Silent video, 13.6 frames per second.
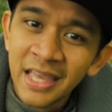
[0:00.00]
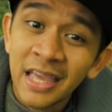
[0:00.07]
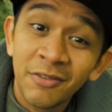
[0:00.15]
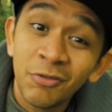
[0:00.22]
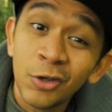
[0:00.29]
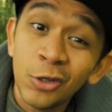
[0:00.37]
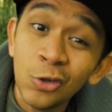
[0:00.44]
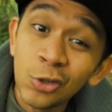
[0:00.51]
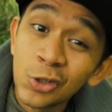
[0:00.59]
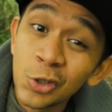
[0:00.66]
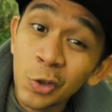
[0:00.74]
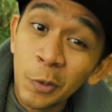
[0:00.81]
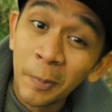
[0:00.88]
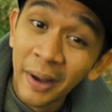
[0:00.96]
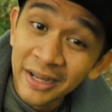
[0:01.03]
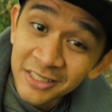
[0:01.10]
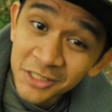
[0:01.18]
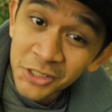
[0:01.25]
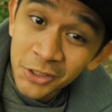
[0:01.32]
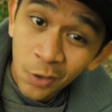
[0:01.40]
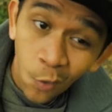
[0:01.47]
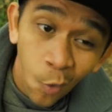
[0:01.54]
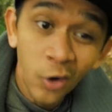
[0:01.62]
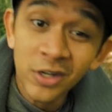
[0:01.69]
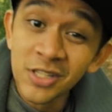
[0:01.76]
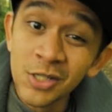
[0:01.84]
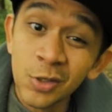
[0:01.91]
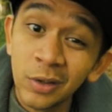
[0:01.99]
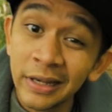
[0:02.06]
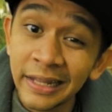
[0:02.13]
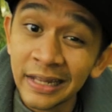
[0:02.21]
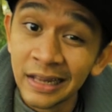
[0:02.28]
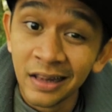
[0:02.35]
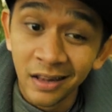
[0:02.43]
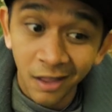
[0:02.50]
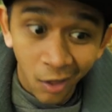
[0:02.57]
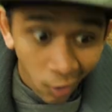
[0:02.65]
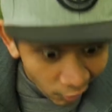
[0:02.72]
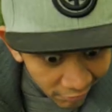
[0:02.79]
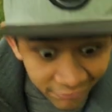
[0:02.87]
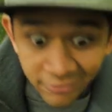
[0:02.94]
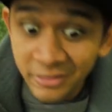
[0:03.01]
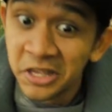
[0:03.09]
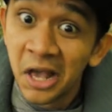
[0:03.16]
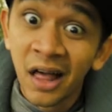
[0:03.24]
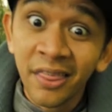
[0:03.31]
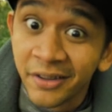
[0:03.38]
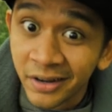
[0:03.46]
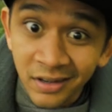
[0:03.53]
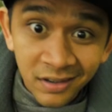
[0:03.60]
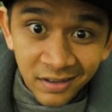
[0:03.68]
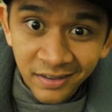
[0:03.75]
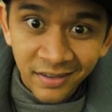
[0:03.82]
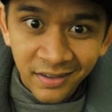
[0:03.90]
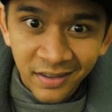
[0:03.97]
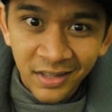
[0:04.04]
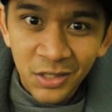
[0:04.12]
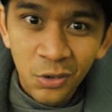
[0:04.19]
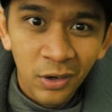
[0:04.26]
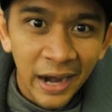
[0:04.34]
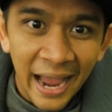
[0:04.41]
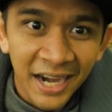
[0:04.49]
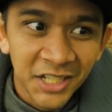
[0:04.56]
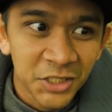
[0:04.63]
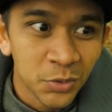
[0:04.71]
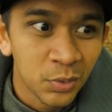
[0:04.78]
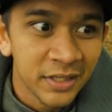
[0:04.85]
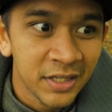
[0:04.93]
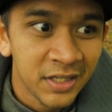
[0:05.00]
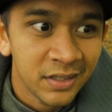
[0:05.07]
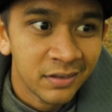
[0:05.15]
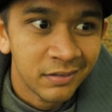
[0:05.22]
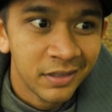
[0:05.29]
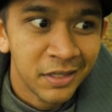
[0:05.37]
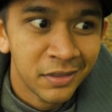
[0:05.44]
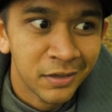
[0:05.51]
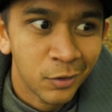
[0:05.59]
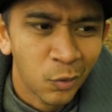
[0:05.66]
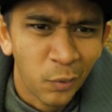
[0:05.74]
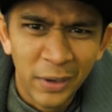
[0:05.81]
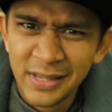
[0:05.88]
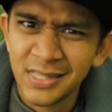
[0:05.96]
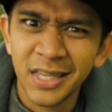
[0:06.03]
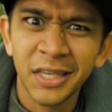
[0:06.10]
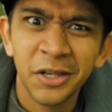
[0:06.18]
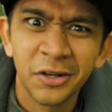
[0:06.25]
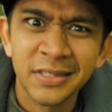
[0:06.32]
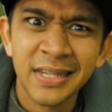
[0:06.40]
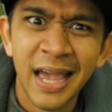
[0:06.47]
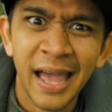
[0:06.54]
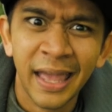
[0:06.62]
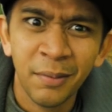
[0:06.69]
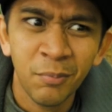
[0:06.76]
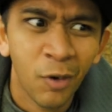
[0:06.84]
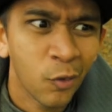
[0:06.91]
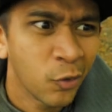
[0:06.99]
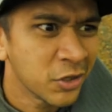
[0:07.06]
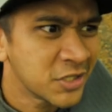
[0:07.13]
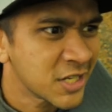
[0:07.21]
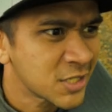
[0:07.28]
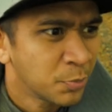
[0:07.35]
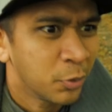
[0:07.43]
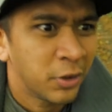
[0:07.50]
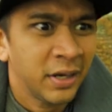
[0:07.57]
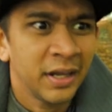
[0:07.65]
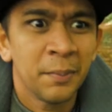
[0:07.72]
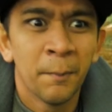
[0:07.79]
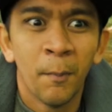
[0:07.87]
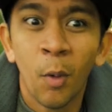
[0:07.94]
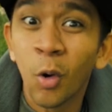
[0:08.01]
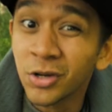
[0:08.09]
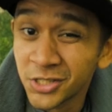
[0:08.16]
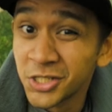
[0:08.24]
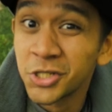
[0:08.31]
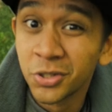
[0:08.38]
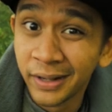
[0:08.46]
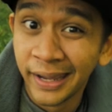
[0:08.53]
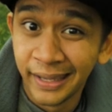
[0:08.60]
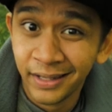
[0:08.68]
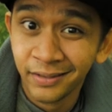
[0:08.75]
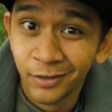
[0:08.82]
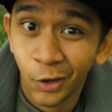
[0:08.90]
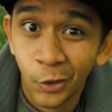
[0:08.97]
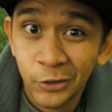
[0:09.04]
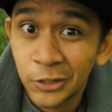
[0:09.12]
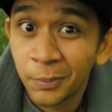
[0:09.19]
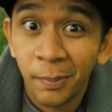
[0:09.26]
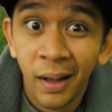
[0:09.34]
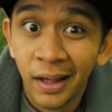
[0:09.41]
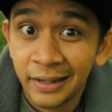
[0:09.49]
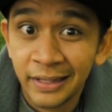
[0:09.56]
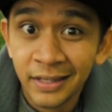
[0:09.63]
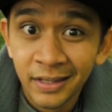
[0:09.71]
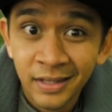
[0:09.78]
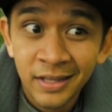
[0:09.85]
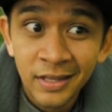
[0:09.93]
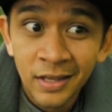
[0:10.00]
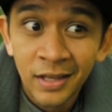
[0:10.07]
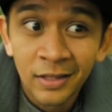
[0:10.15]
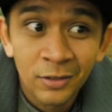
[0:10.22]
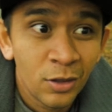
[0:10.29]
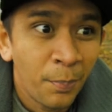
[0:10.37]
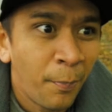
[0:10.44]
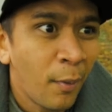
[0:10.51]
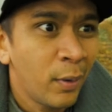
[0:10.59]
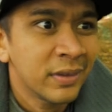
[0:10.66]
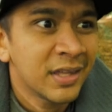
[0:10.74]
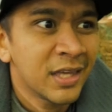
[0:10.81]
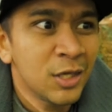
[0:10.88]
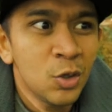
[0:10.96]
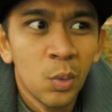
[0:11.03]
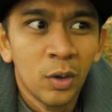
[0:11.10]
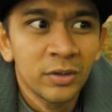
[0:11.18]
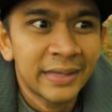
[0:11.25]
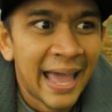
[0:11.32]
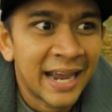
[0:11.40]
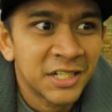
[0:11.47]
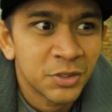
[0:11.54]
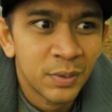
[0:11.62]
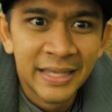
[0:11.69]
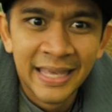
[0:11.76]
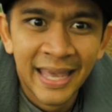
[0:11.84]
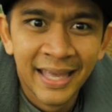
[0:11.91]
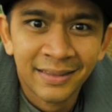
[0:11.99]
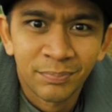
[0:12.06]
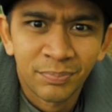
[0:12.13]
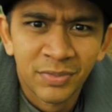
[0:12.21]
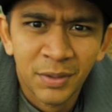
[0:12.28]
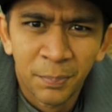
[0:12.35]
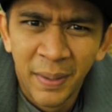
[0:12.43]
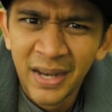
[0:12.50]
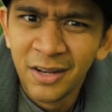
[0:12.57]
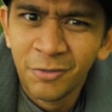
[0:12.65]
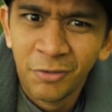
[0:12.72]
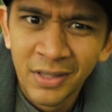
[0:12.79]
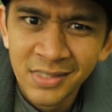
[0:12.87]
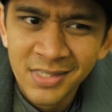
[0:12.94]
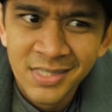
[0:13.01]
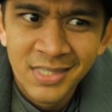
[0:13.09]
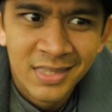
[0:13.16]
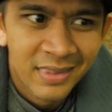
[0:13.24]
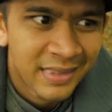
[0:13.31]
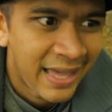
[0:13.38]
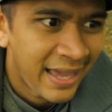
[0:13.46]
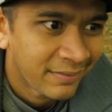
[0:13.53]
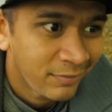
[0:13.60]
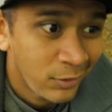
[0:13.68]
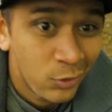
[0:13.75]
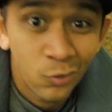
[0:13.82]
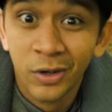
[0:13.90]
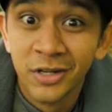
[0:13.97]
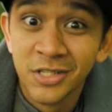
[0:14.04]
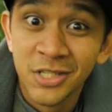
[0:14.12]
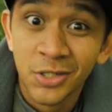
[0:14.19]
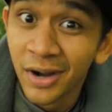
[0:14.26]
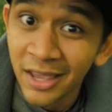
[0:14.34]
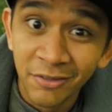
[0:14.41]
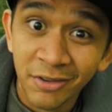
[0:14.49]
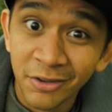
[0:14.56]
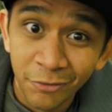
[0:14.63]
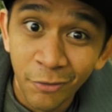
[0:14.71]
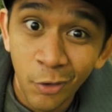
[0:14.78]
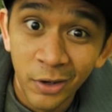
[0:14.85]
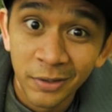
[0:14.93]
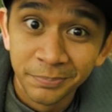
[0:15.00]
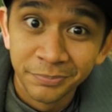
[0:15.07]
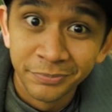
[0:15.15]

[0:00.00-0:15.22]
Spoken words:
If you do too much or too little of the other, you are actually either wasting your time or just putting more strain on your body to the point that you won't actually get the benefits that you are striving for.